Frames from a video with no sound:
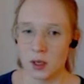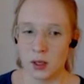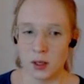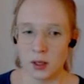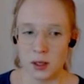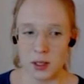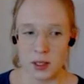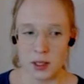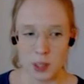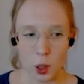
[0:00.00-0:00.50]

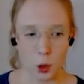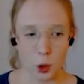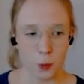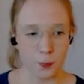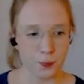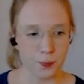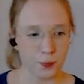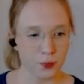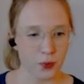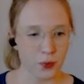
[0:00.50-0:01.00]
So
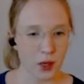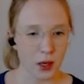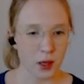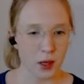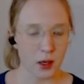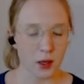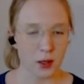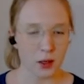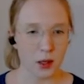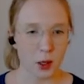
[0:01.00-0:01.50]

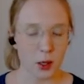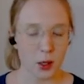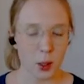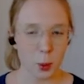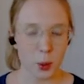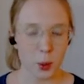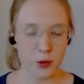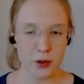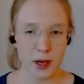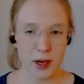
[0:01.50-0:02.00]
now that
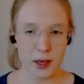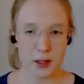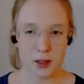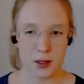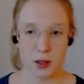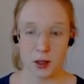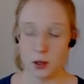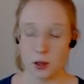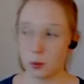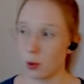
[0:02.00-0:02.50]
we've
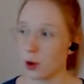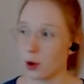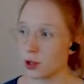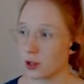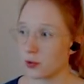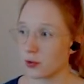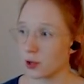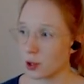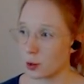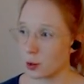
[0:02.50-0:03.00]
answered most
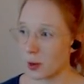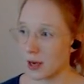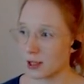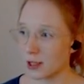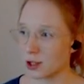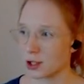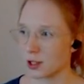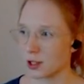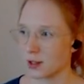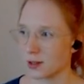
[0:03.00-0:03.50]
of your
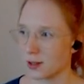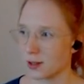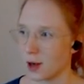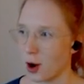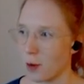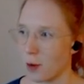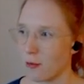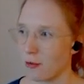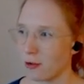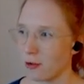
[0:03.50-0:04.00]
questions,
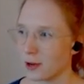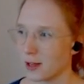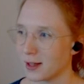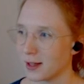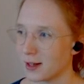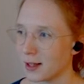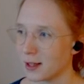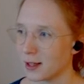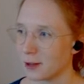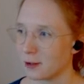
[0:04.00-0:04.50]
hopefully
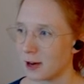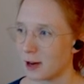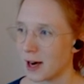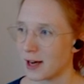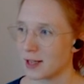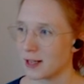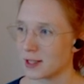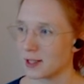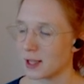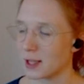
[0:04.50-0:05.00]
that
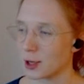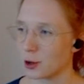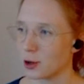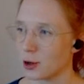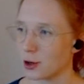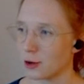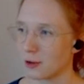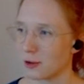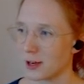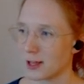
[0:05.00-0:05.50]
arise that could
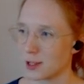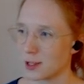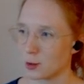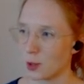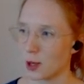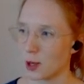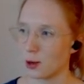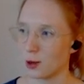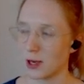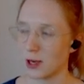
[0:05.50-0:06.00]
arise
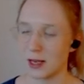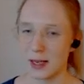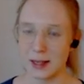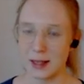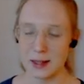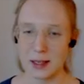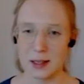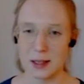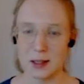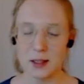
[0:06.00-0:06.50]
while looking at
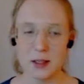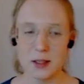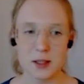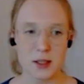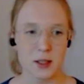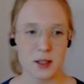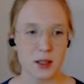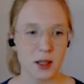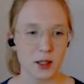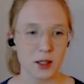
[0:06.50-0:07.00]
that
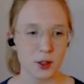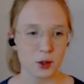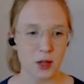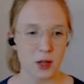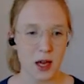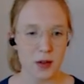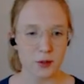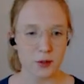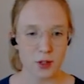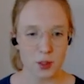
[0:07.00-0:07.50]
list, and you
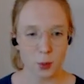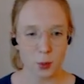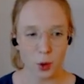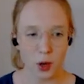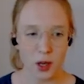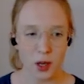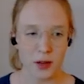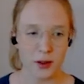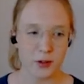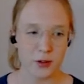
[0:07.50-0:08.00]
have a small
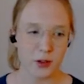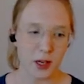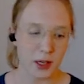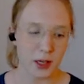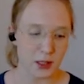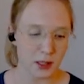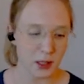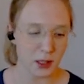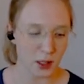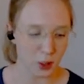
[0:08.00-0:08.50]
have an
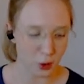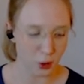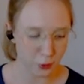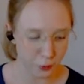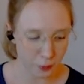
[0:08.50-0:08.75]
idea of